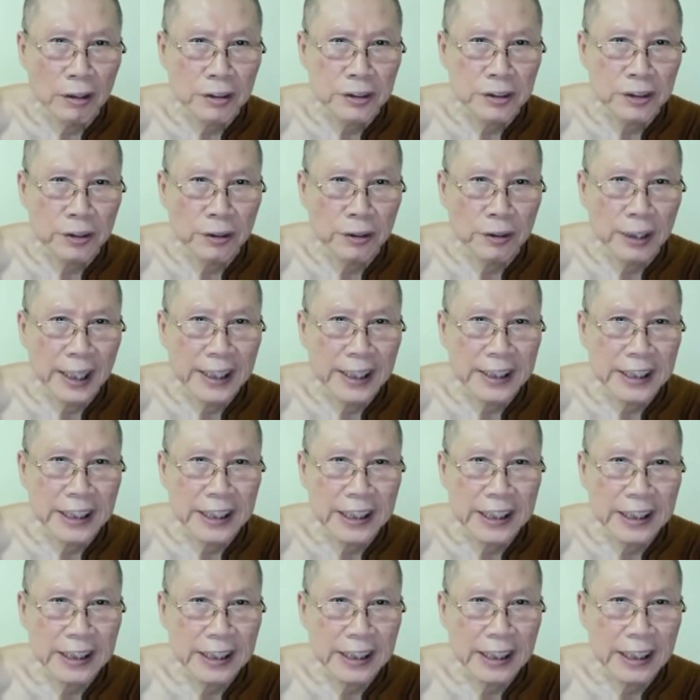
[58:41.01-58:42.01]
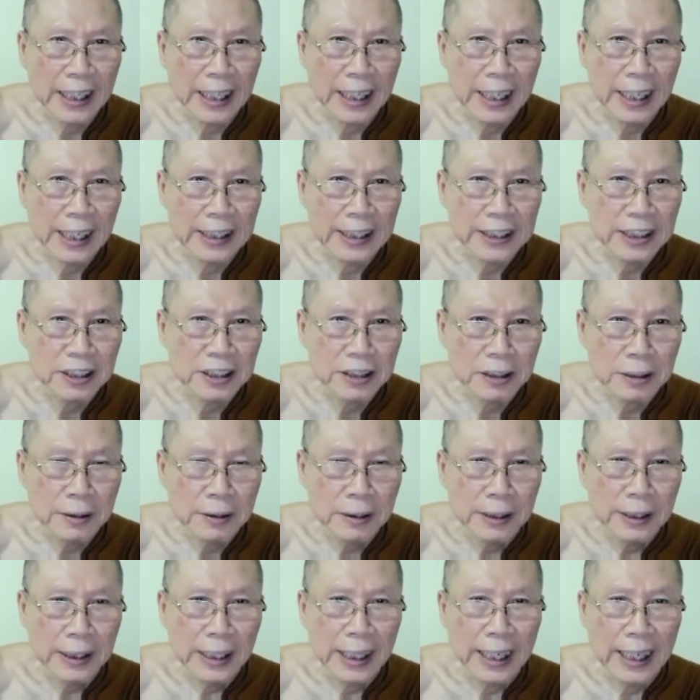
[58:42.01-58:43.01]
So
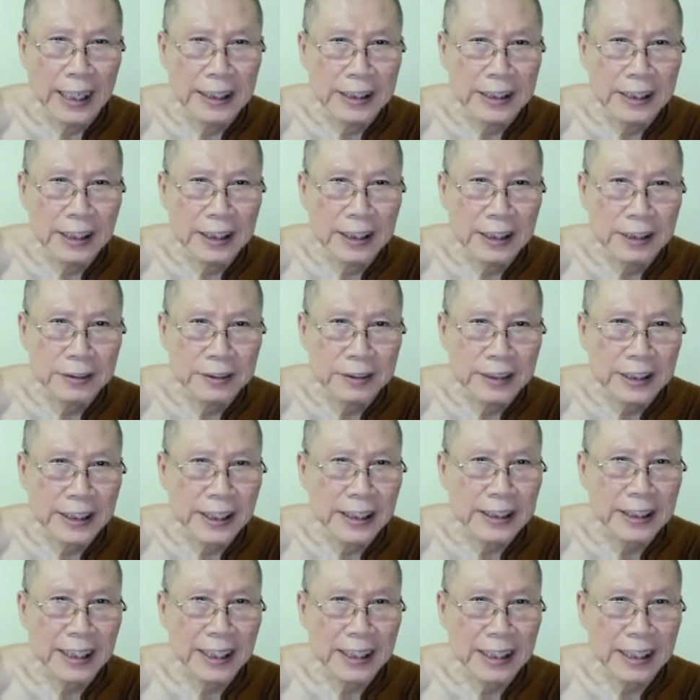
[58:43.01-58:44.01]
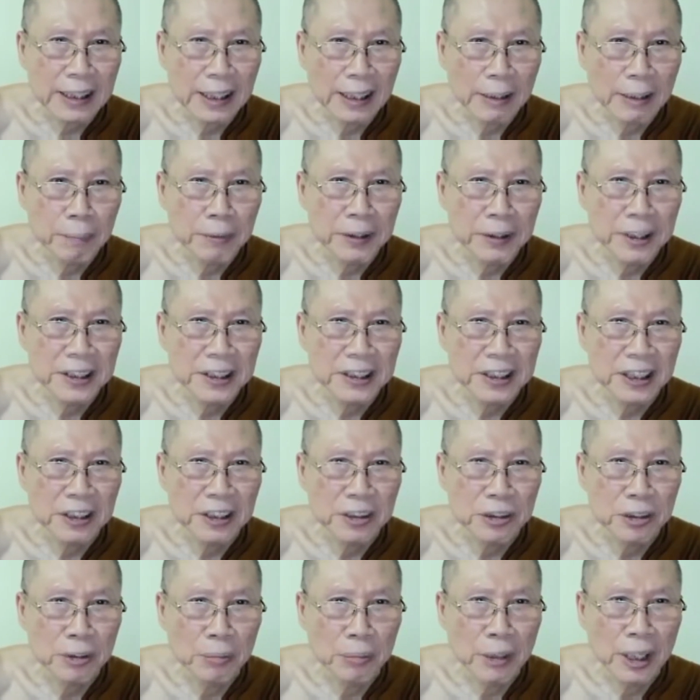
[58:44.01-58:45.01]
anything that appears
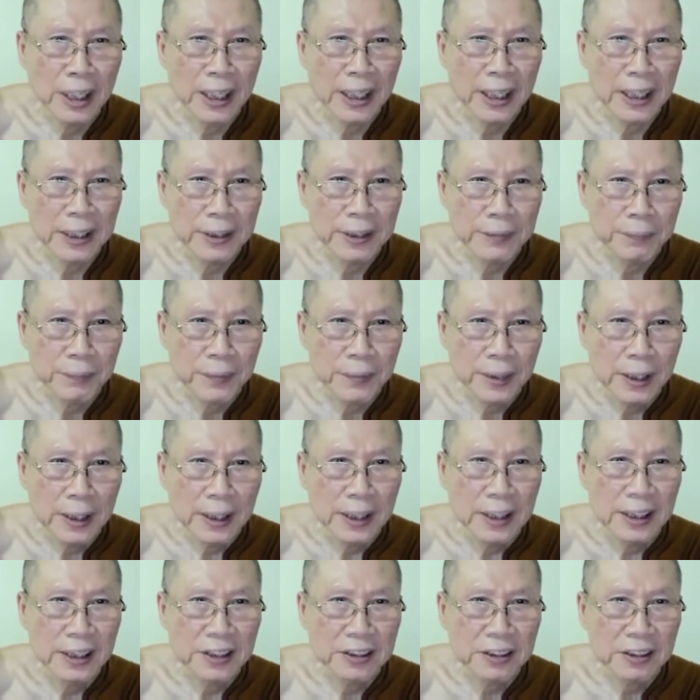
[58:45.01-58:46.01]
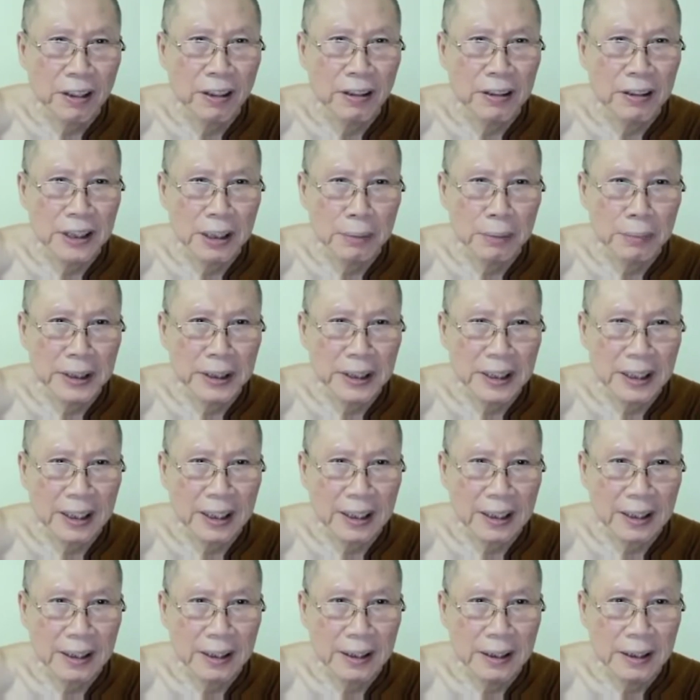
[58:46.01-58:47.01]
in your mind is called
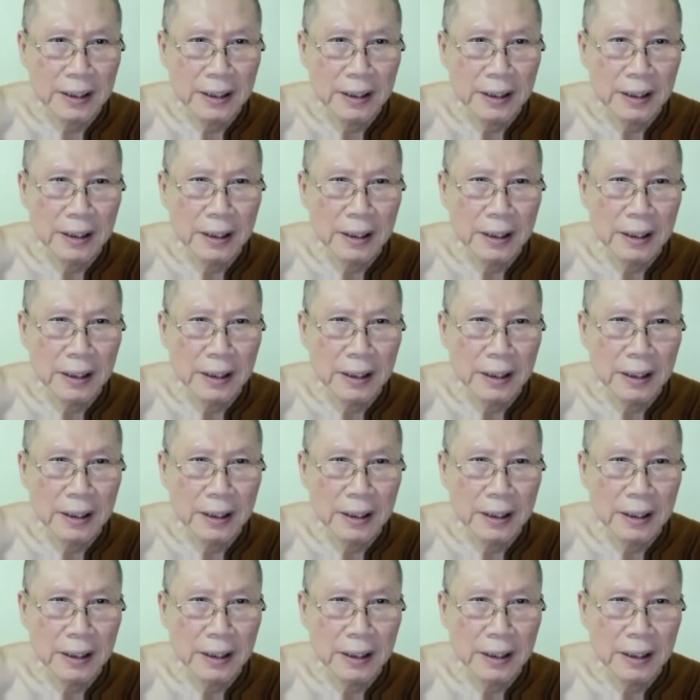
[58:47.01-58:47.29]
nimitta.